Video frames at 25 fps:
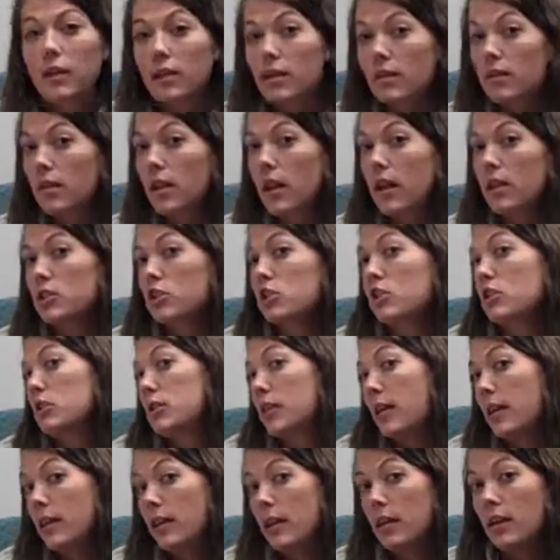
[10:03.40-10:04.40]
collection,
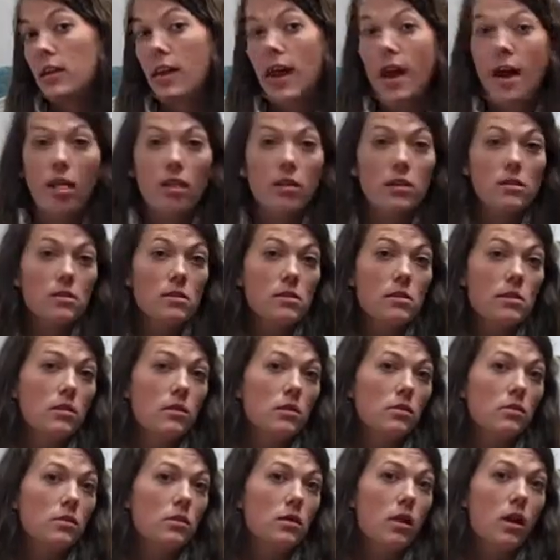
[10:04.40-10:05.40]
data
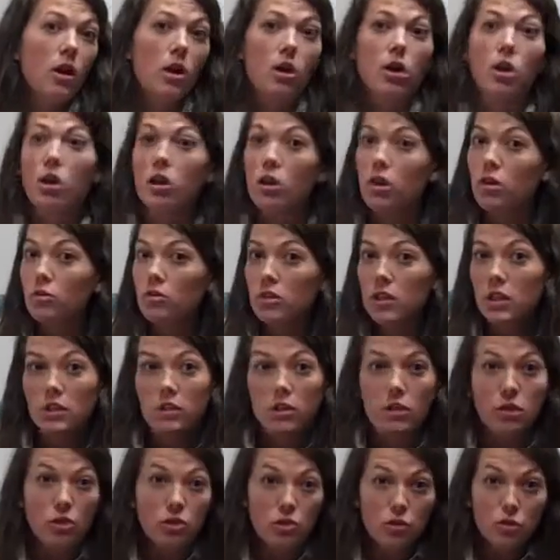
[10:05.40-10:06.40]
analysis, closing
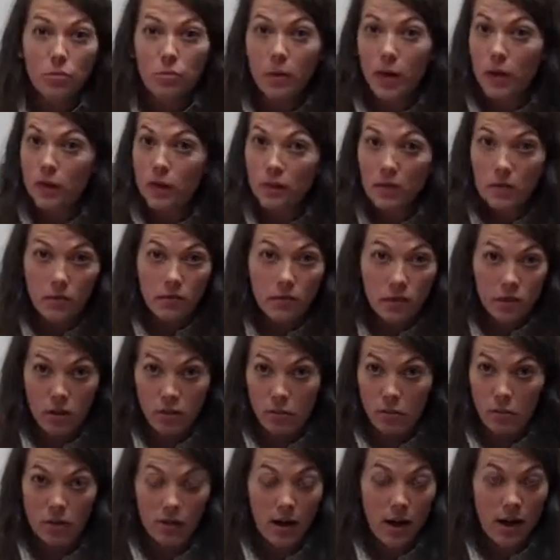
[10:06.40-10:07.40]
the loop. I didn't even know
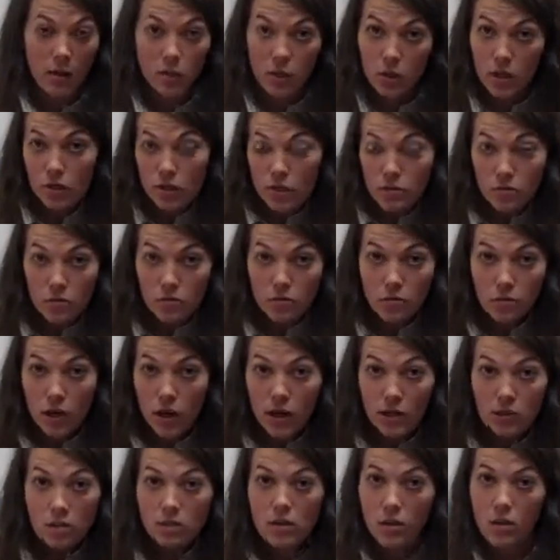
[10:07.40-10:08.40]
what that was before
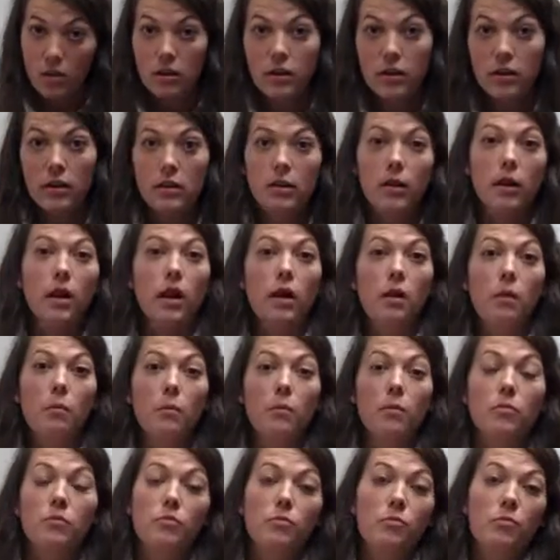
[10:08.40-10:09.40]
I started
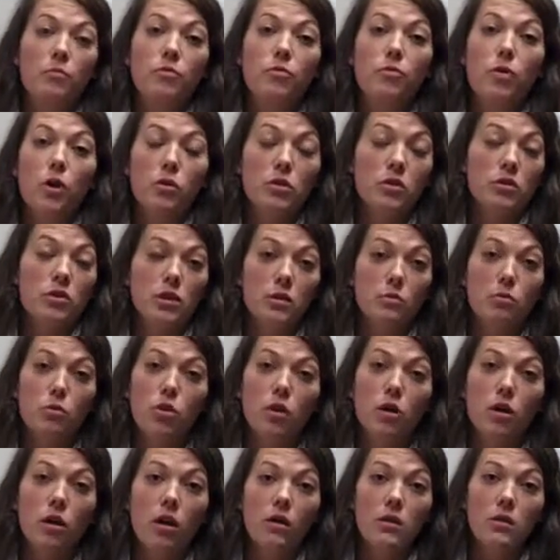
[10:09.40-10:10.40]
focusing
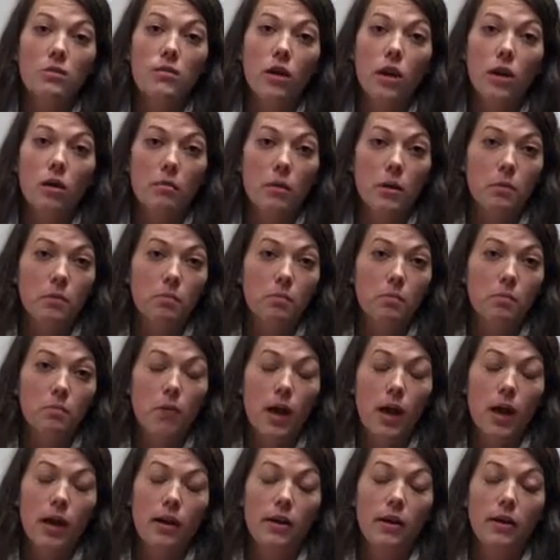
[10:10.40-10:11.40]
more on developing
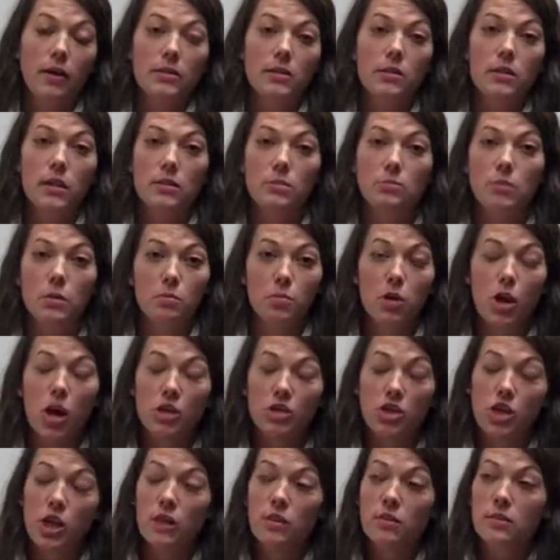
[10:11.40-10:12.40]
my assessment
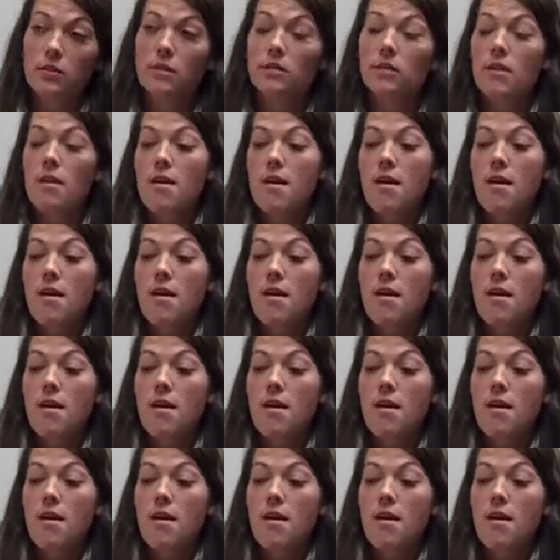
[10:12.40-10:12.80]
projects.